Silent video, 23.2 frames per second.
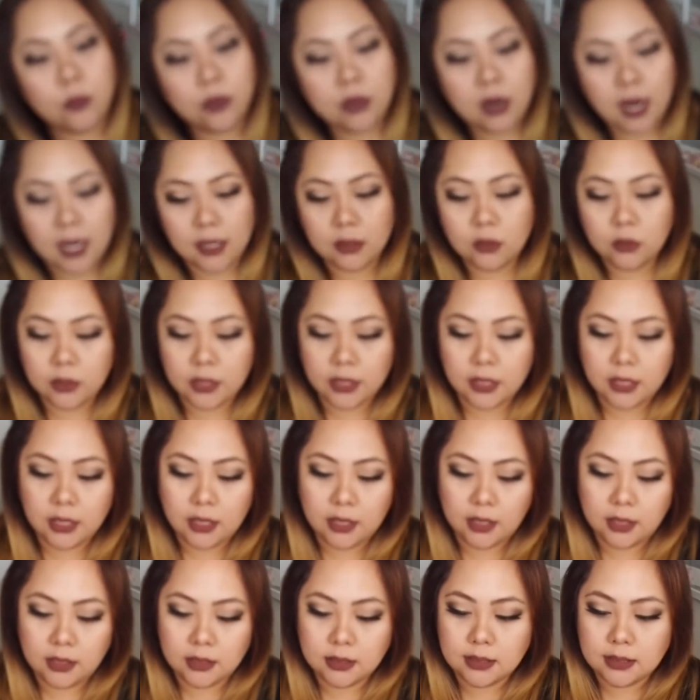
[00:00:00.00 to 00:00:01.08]
when I look at
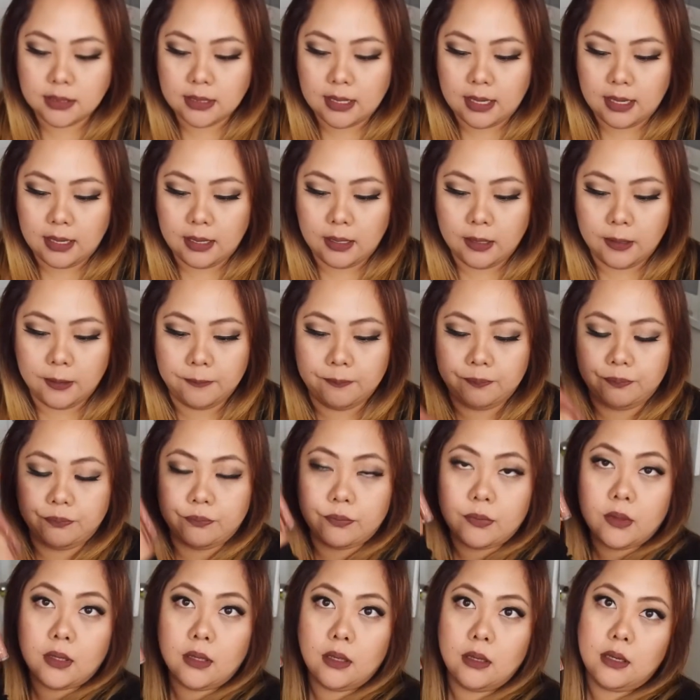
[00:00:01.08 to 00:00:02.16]
it
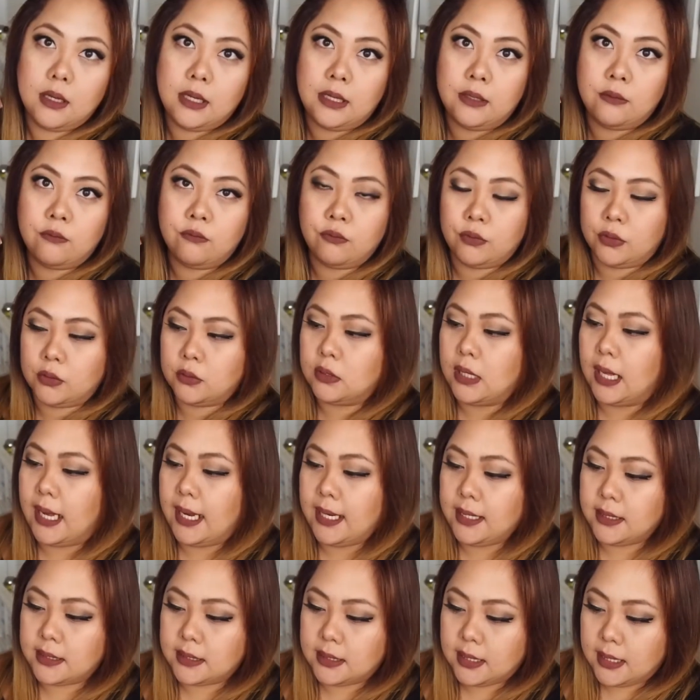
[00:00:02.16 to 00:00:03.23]
in real
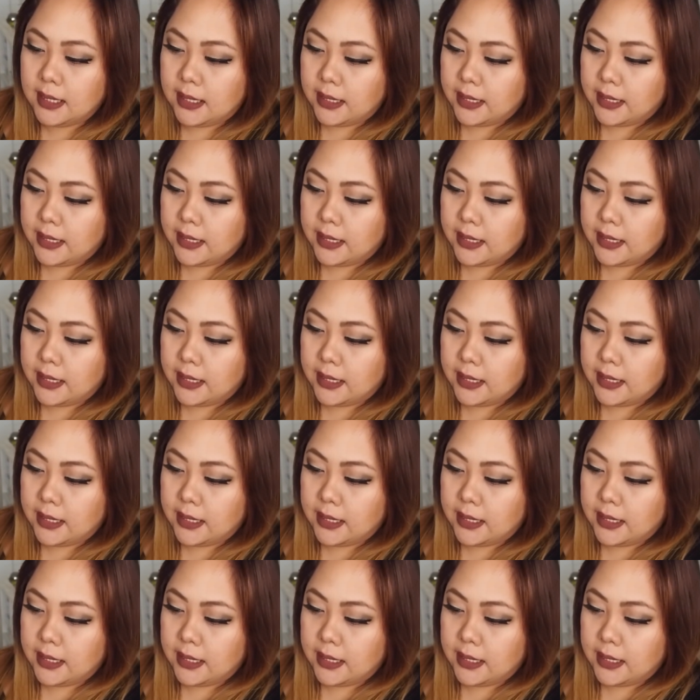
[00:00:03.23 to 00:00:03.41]
light,